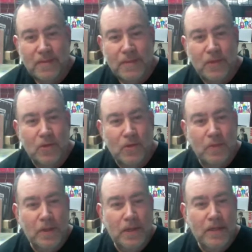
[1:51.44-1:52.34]
Be cool to
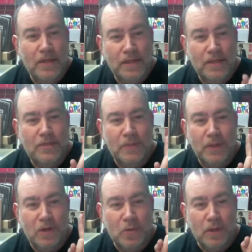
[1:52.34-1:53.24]
play Kiss
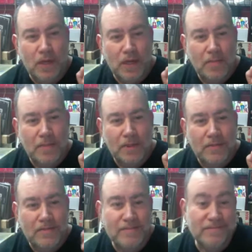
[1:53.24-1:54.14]
Bingo one night, but
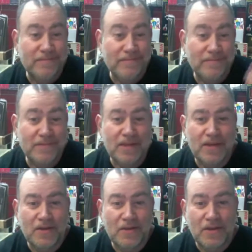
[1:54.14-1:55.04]
I
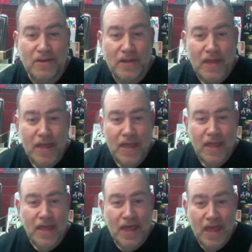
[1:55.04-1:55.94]
don't know.
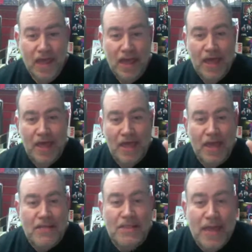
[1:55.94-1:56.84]
Yeah. Hey,
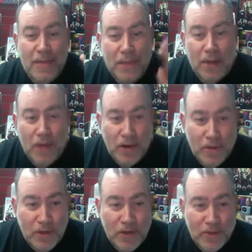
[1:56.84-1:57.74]
Slambo, how are
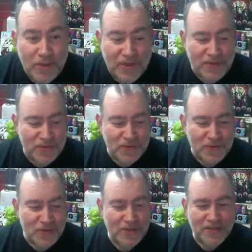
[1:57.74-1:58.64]
you? Thanks for
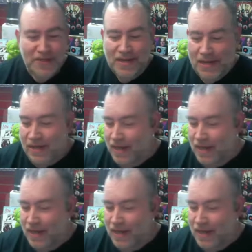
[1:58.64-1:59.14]
joining tonight.